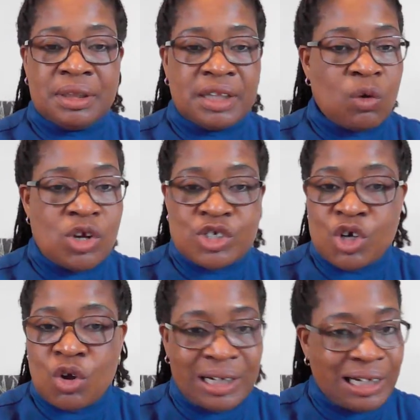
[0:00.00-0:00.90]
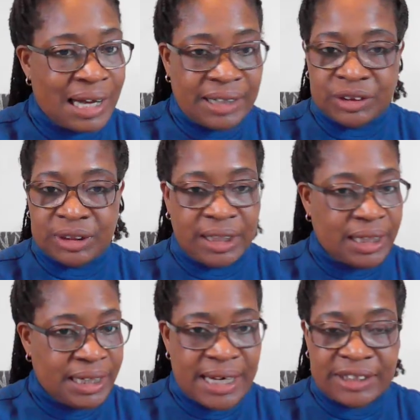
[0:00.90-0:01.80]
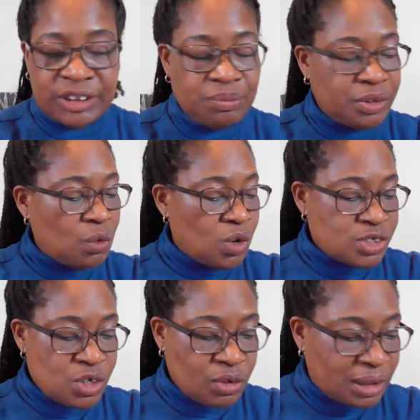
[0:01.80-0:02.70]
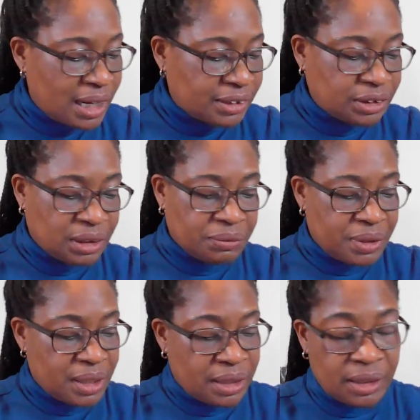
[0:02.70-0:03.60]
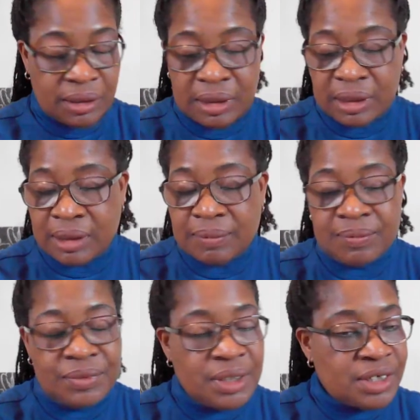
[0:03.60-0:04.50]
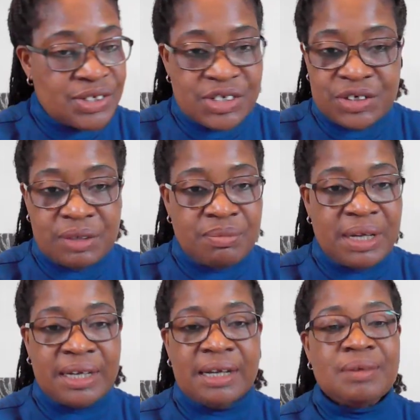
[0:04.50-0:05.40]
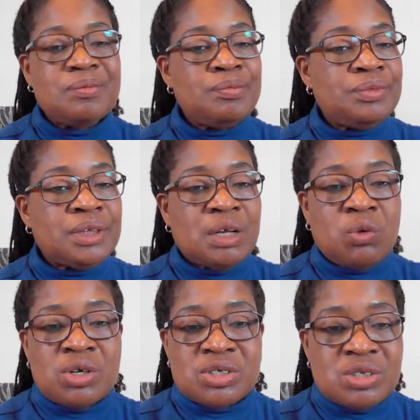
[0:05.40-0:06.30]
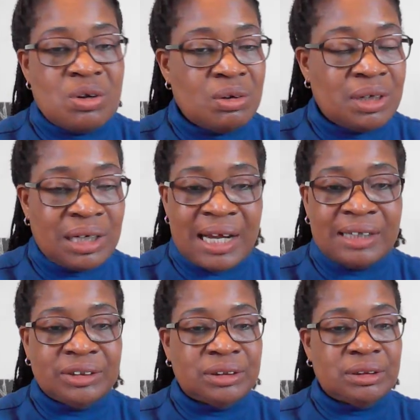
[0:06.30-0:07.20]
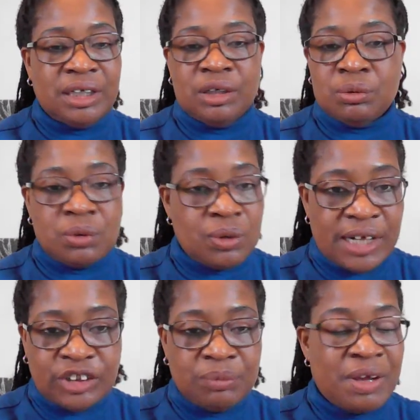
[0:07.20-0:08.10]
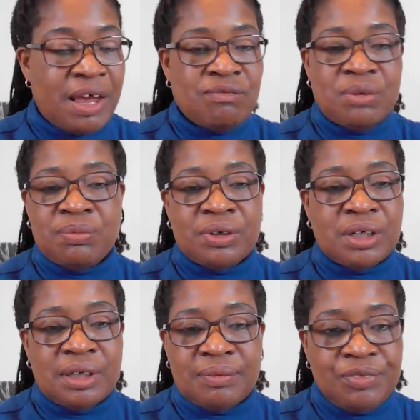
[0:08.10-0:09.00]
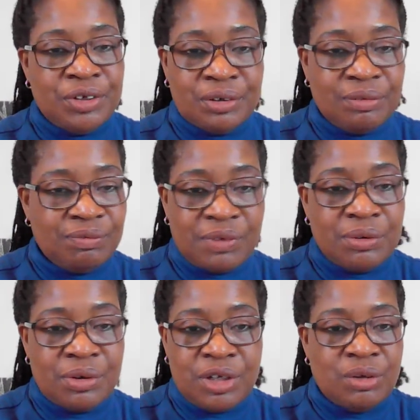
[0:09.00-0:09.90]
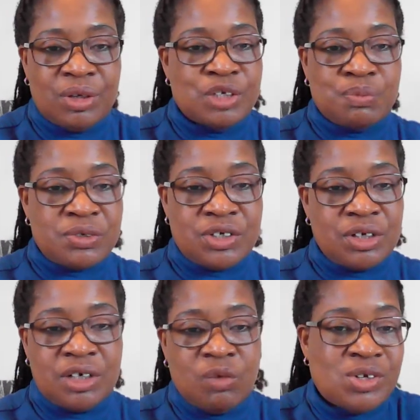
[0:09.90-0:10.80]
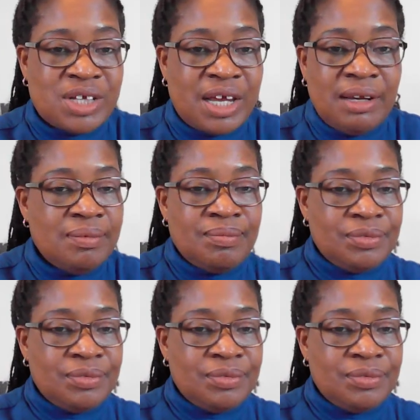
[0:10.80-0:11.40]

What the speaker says: There was no clash in leadership. There was no clash in decision-making. There was no clash in rulership. Everybody, you know, Pharaoh knew his position. He was king.